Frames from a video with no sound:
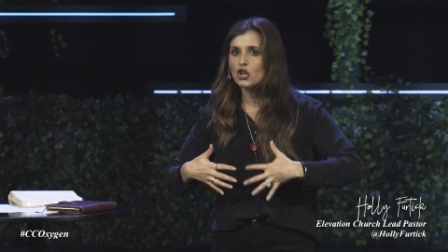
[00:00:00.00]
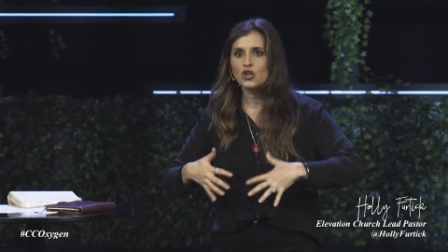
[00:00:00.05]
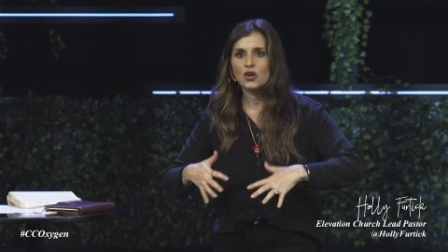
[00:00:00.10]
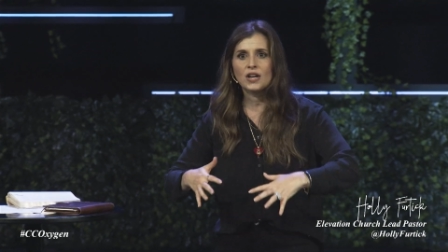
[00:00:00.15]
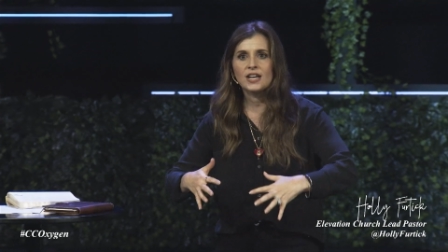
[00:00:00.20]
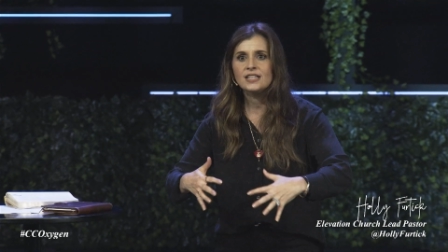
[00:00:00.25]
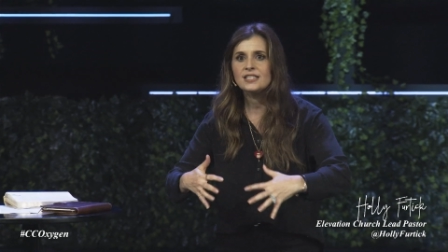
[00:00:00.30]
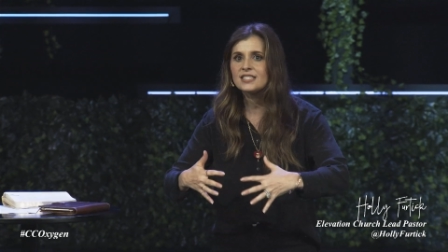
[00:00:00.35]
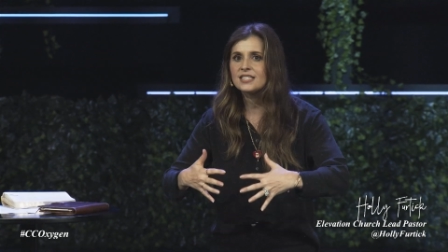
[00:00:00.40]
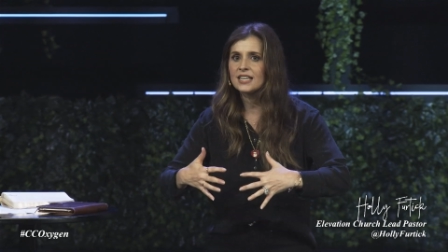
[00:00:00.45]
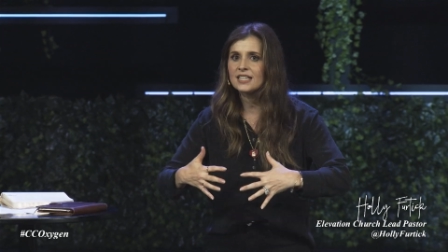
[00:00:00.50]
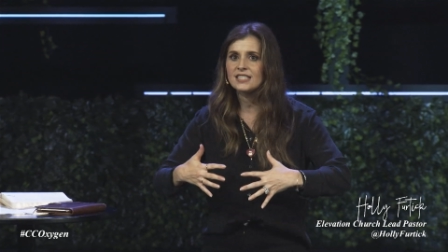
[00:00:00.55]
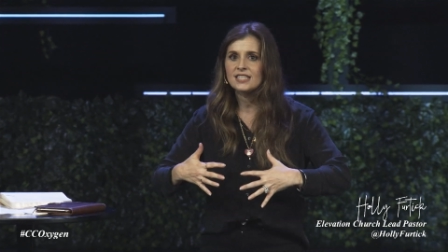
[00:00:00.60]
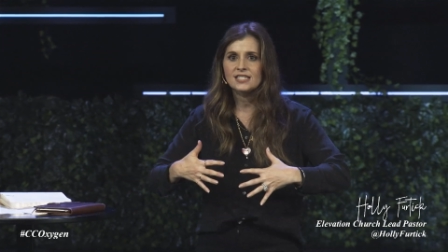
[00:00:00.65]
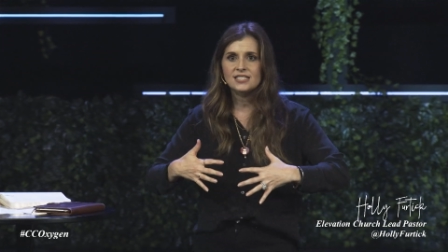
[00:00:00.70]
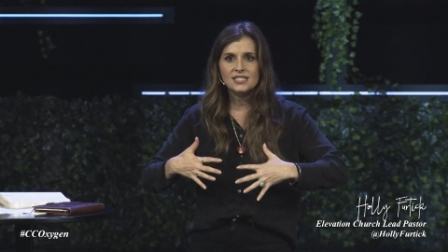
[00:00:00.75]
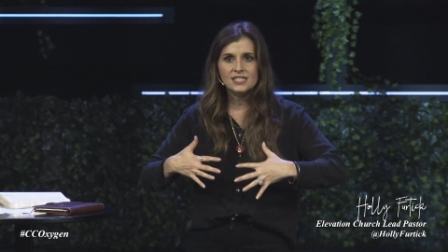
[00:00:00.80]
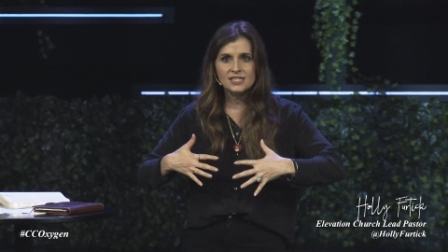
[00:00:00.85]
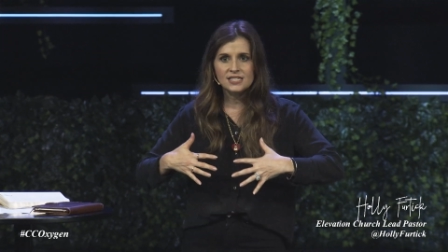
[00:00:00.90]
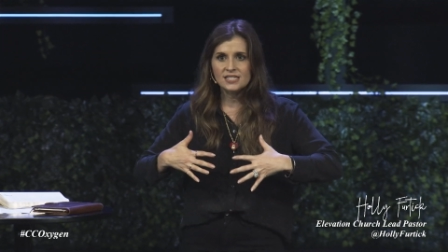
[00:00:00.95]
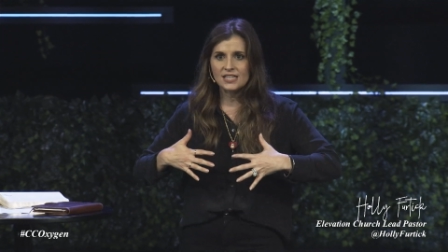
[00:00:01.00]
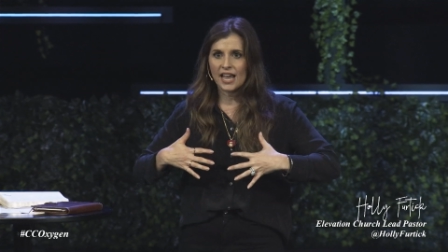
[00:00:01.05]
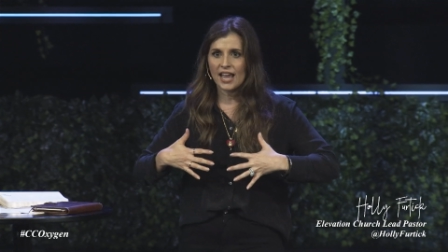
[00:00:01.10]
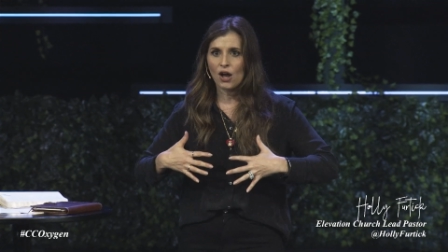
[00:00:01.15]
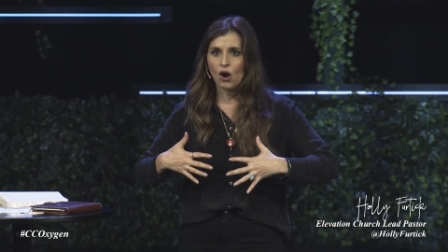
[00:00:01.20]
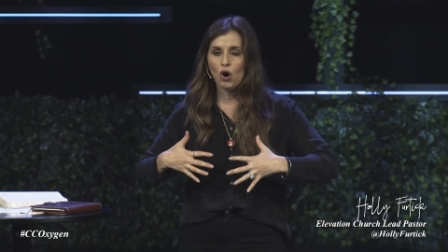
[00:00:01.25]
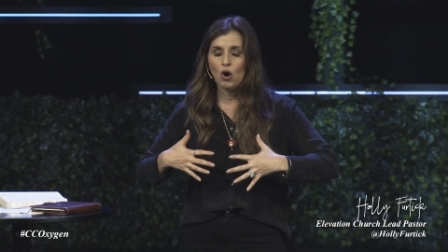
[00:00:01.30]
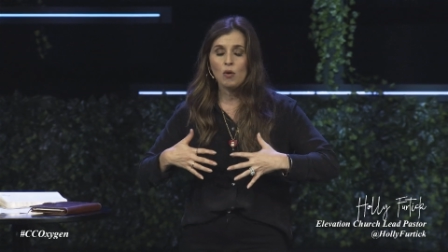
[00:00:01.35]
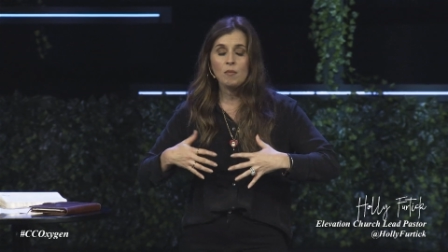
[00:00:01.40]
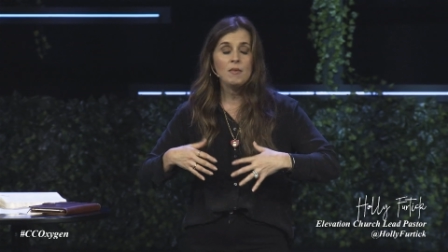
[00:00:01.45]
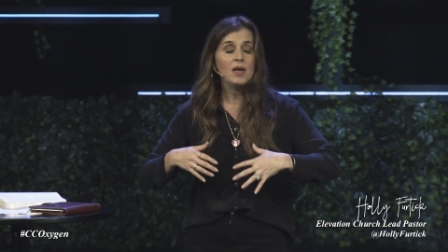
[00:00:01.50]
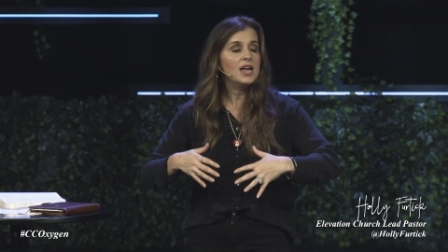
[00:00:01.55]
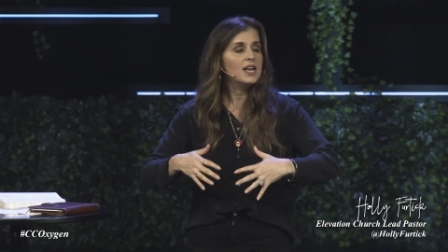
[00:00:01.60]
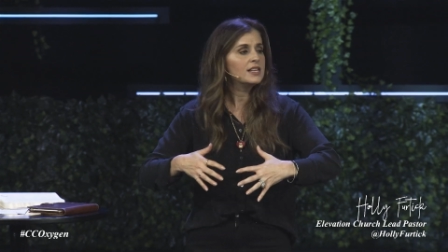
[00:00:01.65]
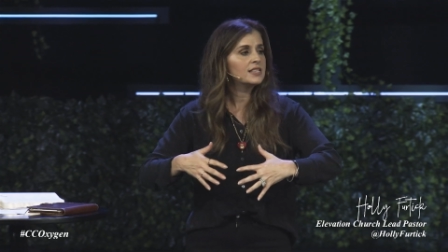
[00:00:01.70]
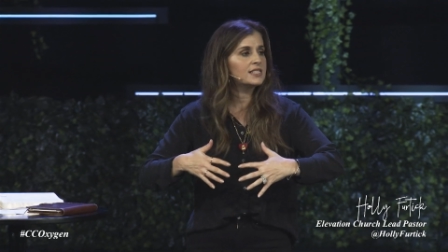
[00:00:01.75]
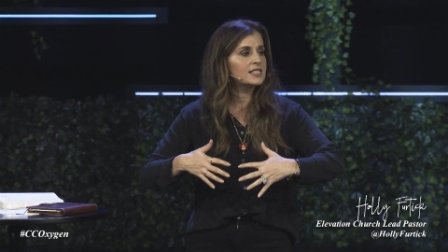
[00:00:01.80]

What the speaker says: Your instinct is to stay home,